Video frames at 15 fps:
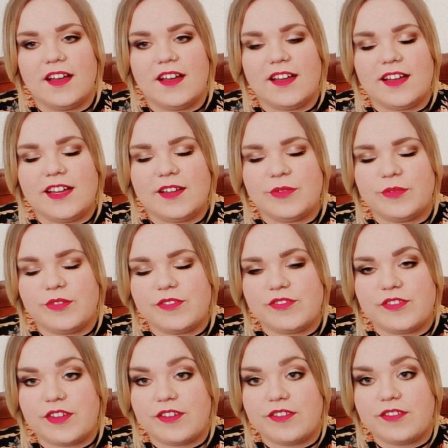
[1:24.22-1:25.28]
It was
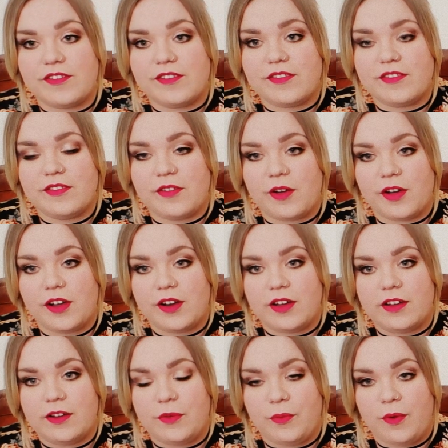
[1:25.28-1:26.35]
just not
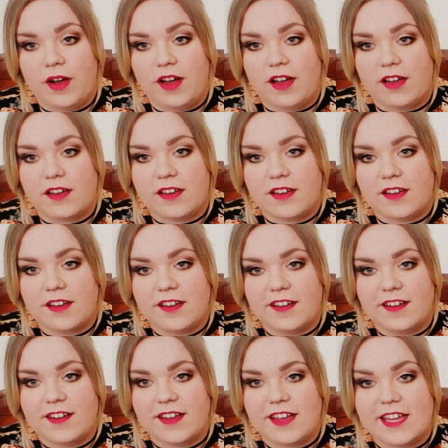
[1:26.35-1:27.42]
gonna work
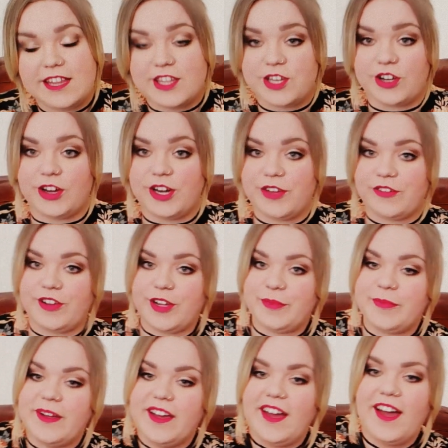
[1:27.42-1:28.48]
in the dining
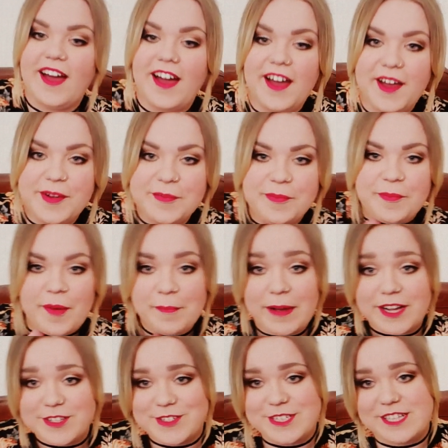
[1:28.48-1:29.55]
room. My
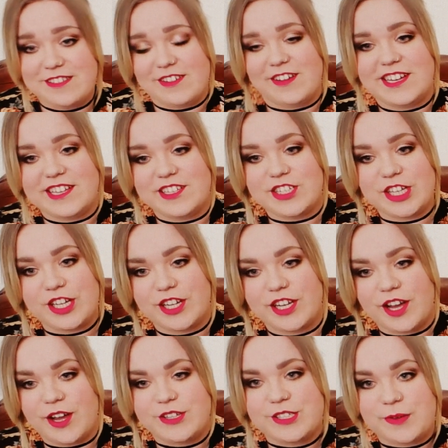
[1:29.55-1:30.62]
battery decided to
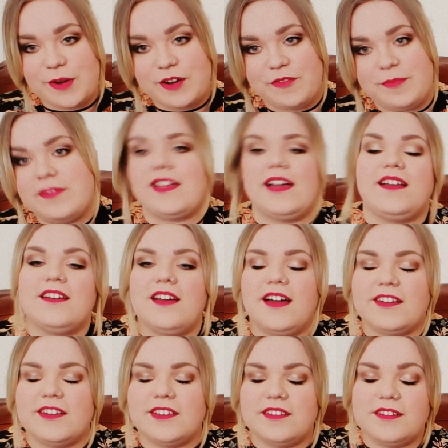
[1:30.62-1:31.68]
go to 12%.
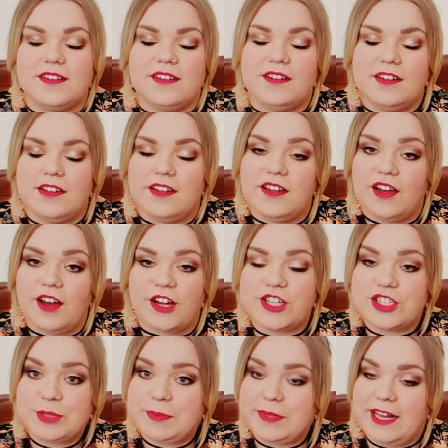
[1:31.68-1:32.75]
I
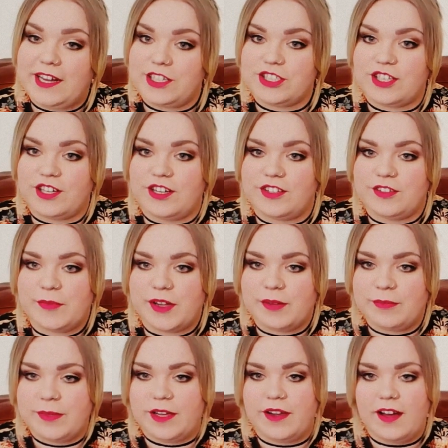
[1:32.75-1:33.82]
stupidly hadn't charged my
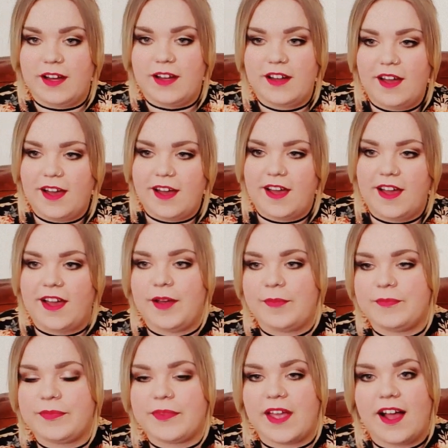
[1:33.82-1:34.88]
computer,
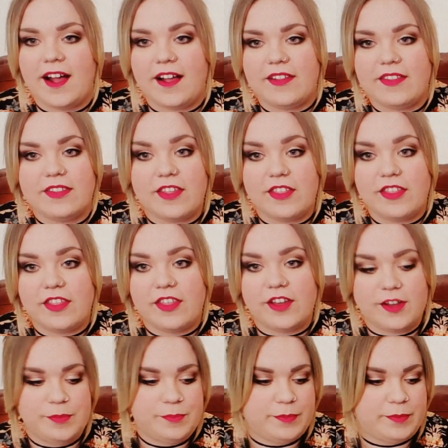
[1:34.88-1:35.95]
and
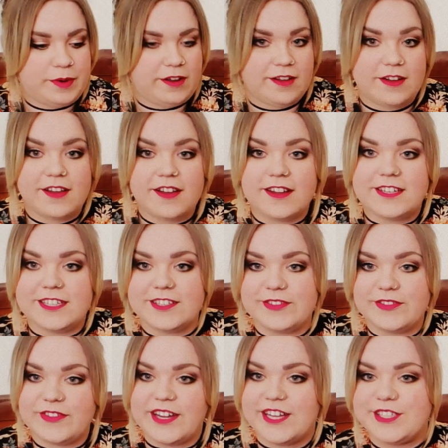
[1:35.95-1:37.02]
the plug didn't
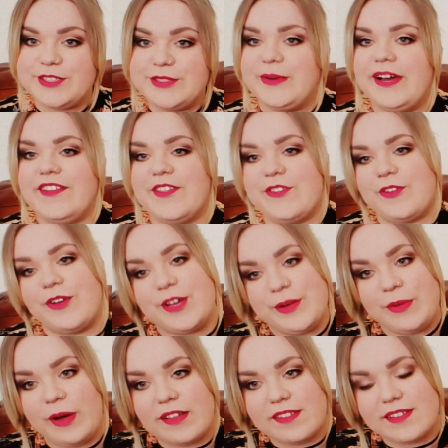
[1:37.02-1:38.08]
fit to where the socket
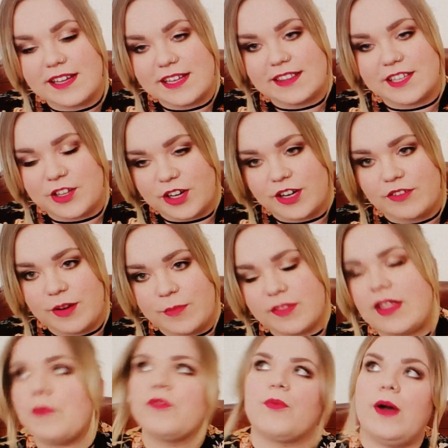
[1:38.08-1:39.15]
was in the dining room. So
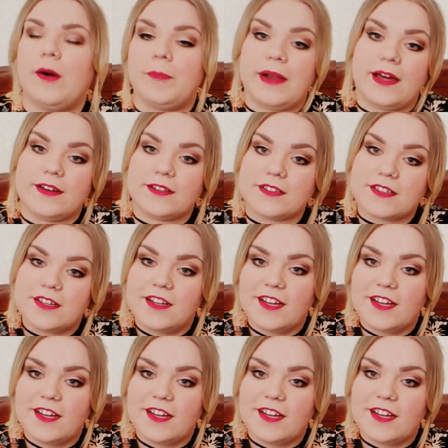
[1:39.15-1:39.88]
that was well planned